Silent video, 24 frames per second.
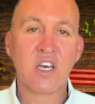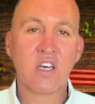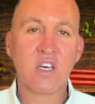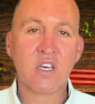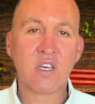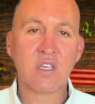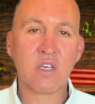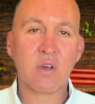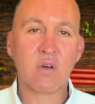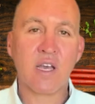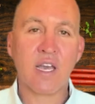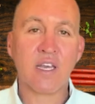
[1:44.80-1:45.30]

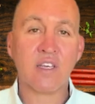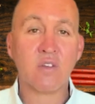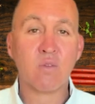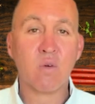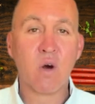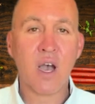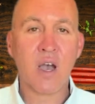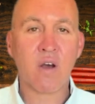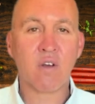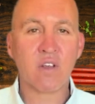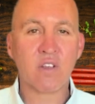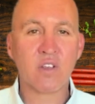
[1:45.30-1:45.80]
So that's
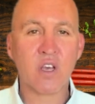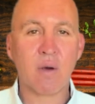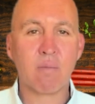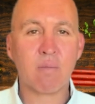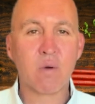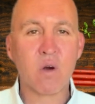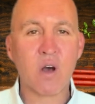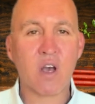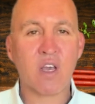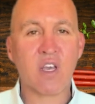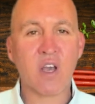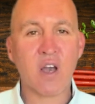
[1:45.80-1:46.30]
why the
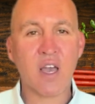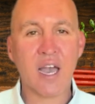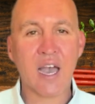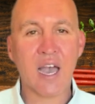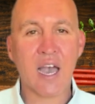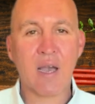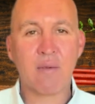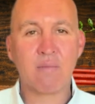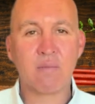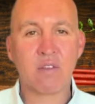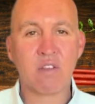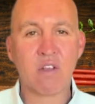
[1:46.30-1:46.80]
number on your
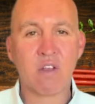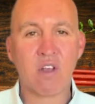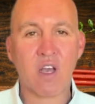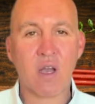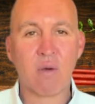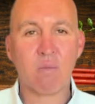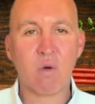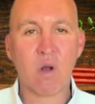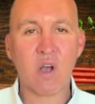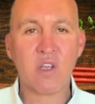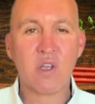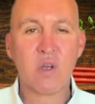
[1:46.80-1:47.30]
app and the
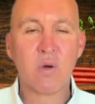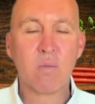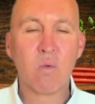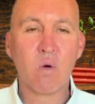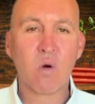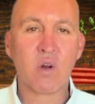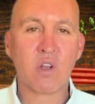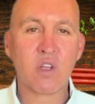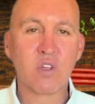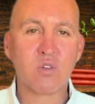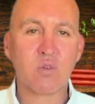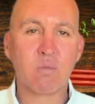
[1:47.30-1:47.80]
number on your
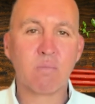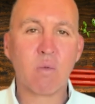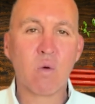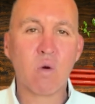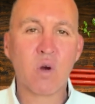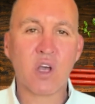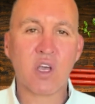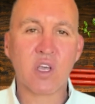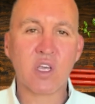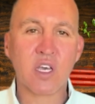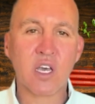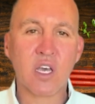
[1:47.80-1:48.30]
mortgage
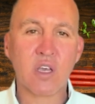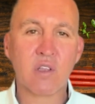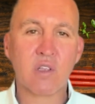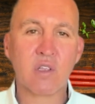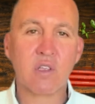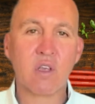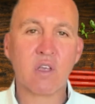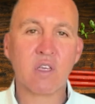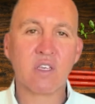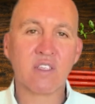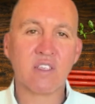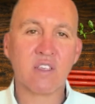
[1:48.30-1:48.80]
report
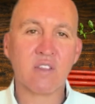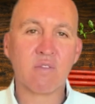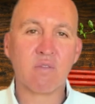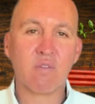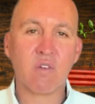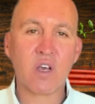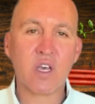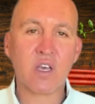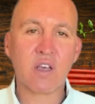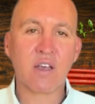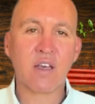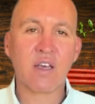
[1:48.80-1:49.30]
can look
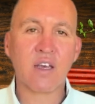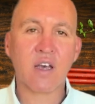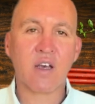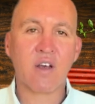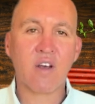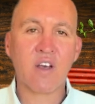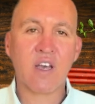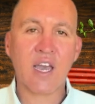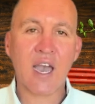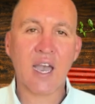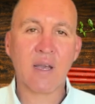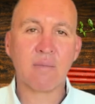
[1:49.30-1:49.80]
different.
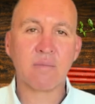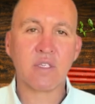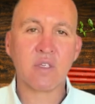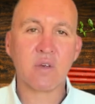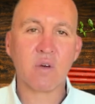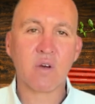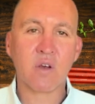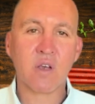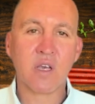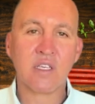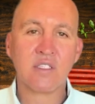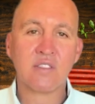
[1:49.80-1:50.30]
The app
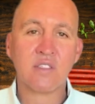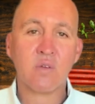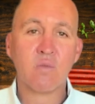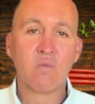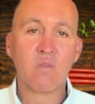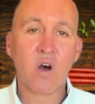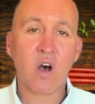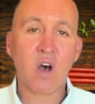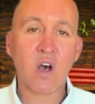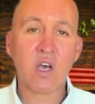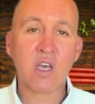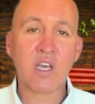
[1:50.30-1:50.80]
score isn't
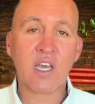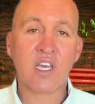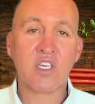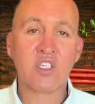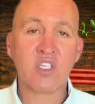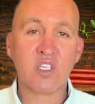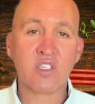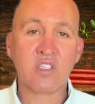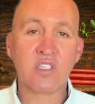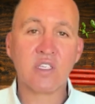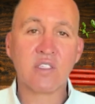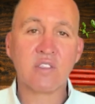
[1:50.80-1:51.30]
wrong, it
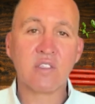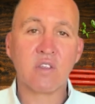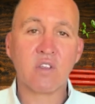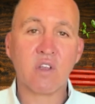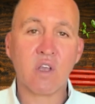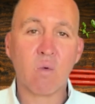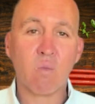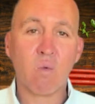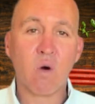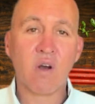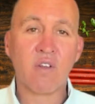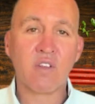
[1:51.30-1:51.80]
just isn't
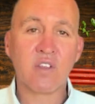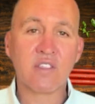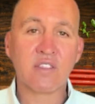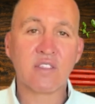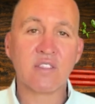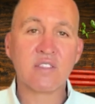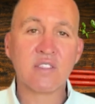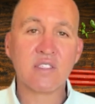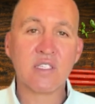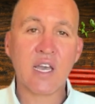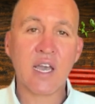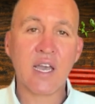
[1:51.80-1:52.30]
the one that
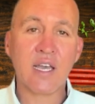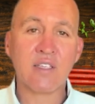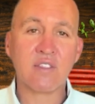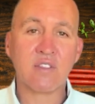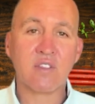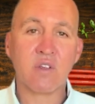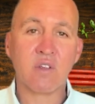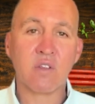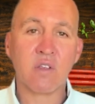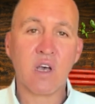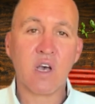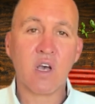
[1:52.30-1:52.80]

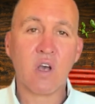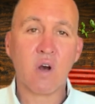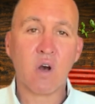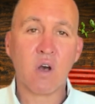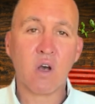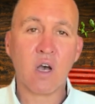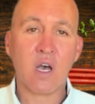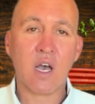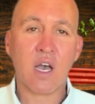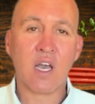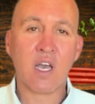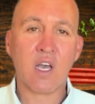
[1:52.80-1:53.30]
decides your
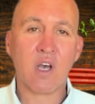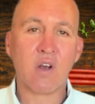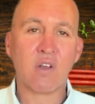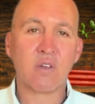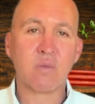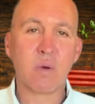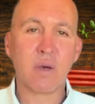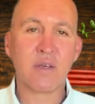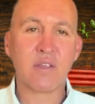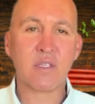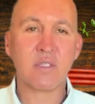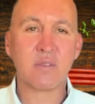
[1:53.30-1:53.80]
loan.
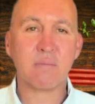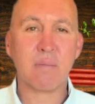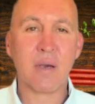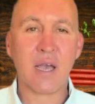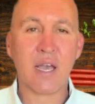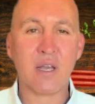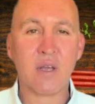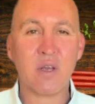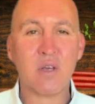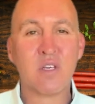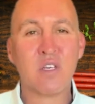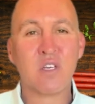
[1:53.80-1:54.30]
Here's why this
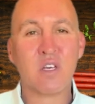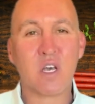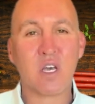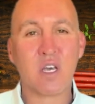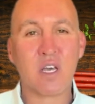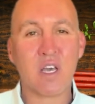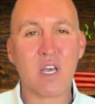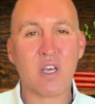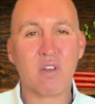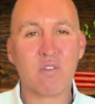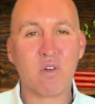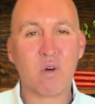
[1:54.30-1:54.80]
matters.
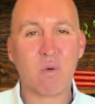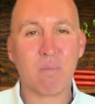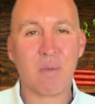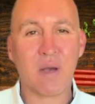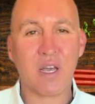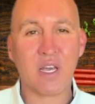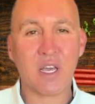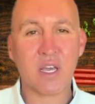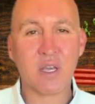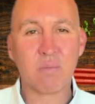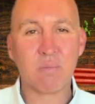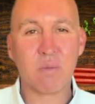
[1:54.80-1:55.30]
If you're
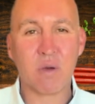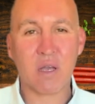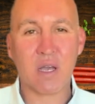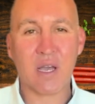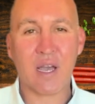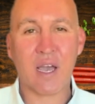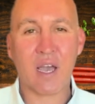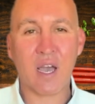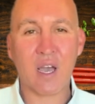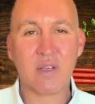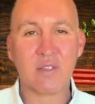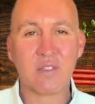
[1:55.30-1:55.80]
making
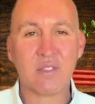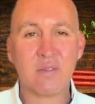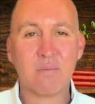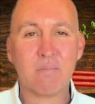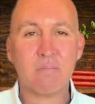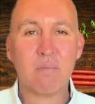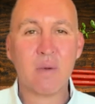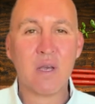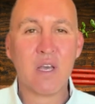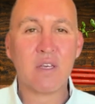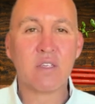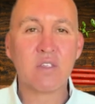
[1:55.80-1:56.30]
plans
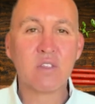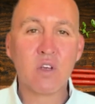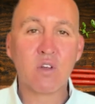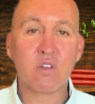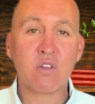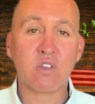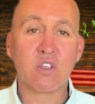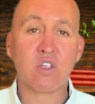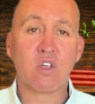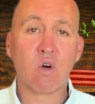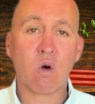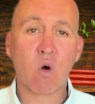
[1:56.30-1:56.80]
based
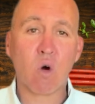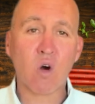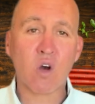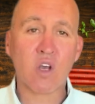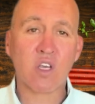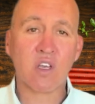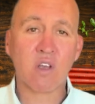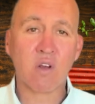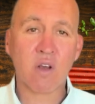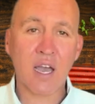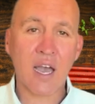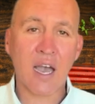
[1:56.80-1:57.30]
on the score
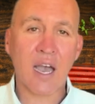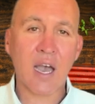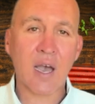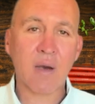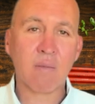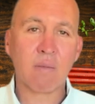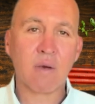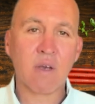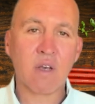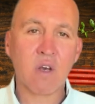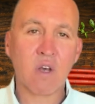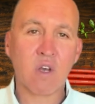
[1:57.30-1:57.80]
in your
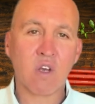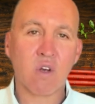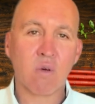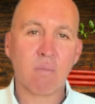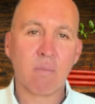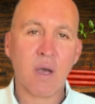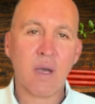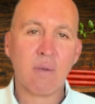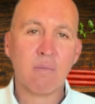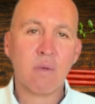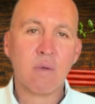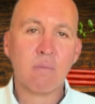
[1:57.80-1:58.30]
app, you
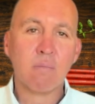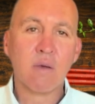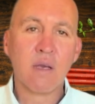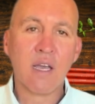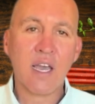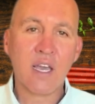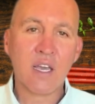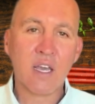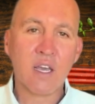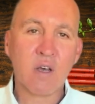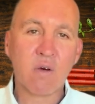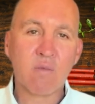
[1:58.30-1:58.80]
might be
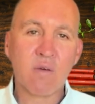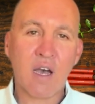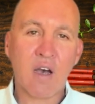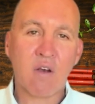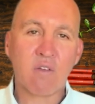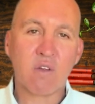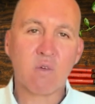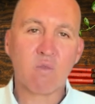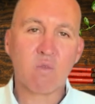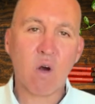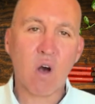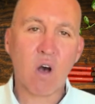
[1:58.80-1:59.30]
planning
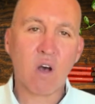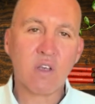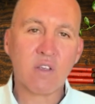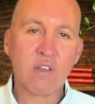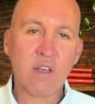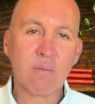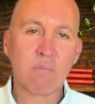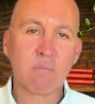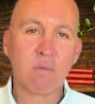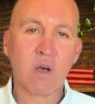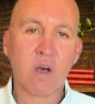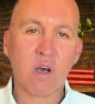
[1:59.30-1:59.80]
around the wrong
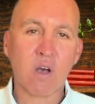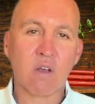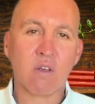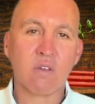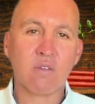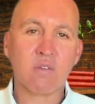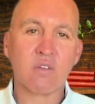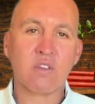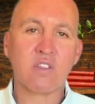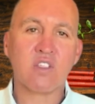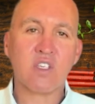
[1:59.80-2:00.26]
number.